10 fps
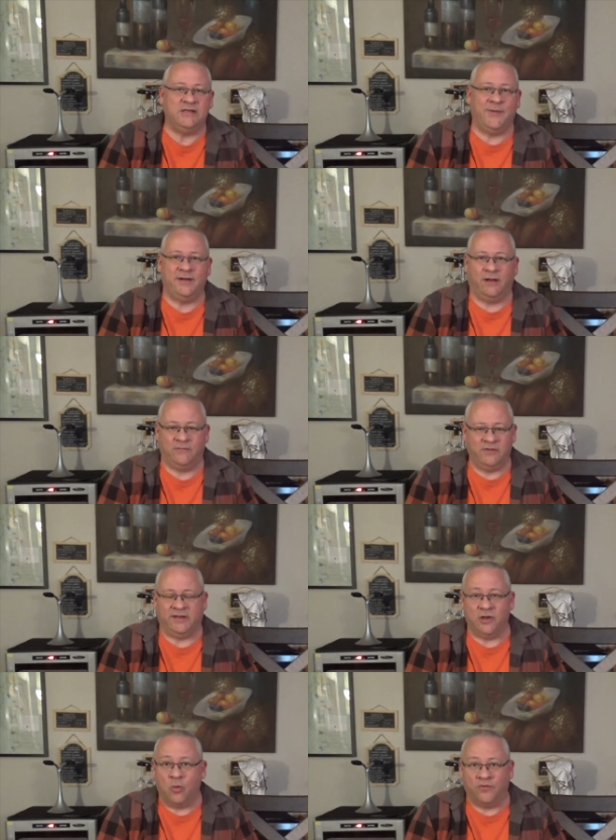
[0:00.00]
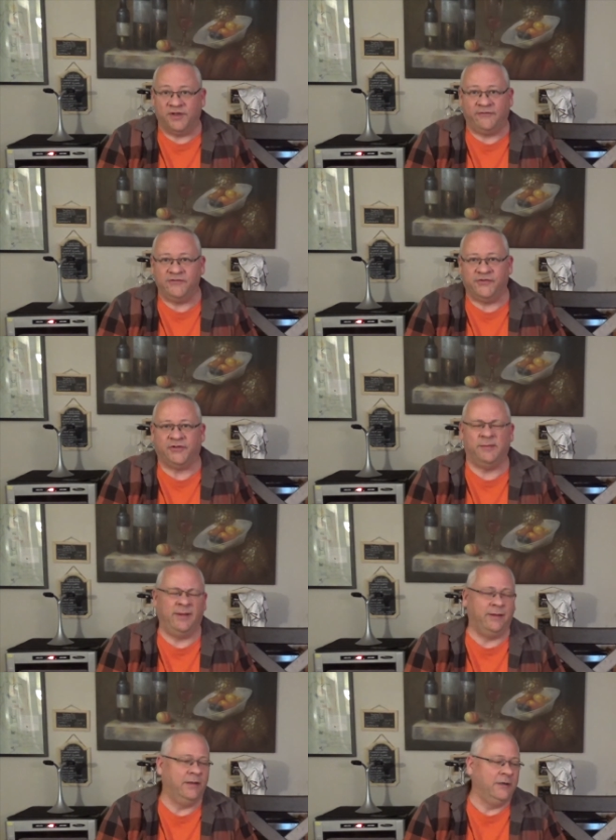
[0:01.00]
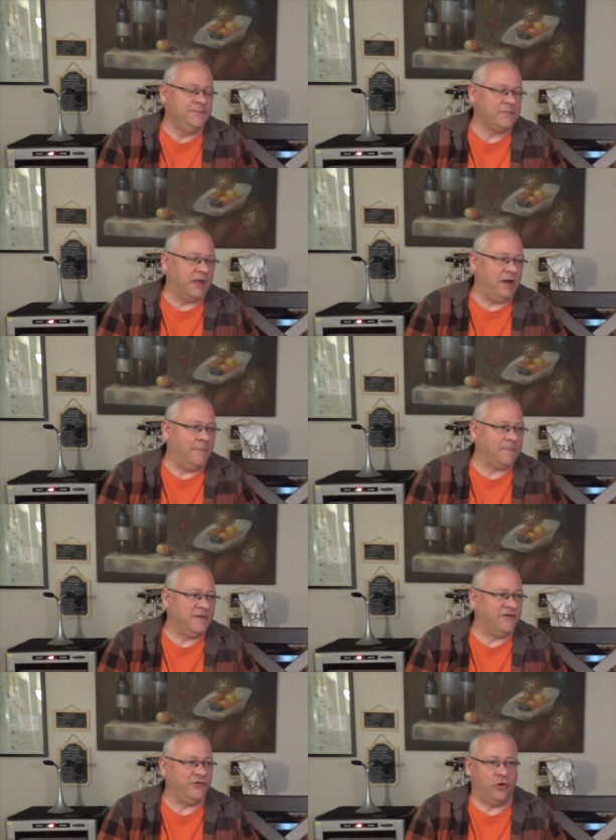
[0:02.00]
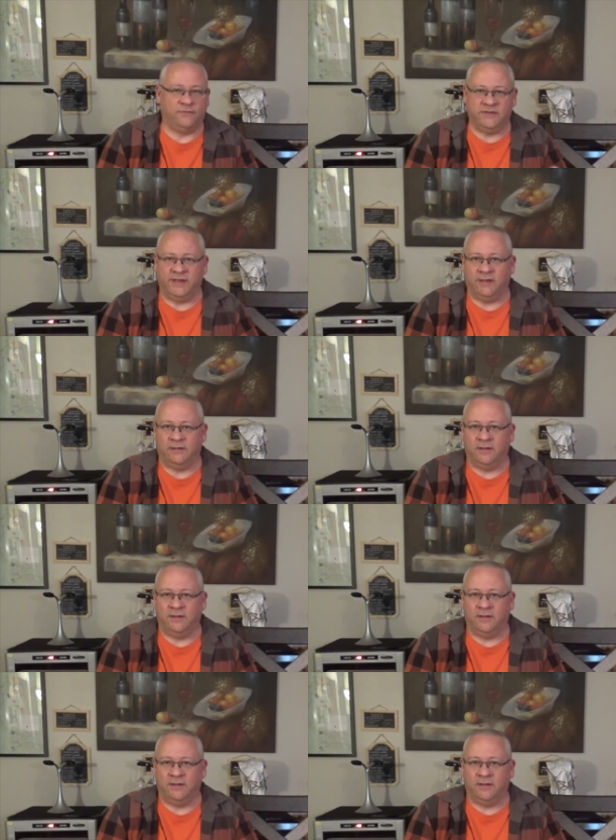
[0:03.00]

you may not really know what the differences can be. And this should hopefully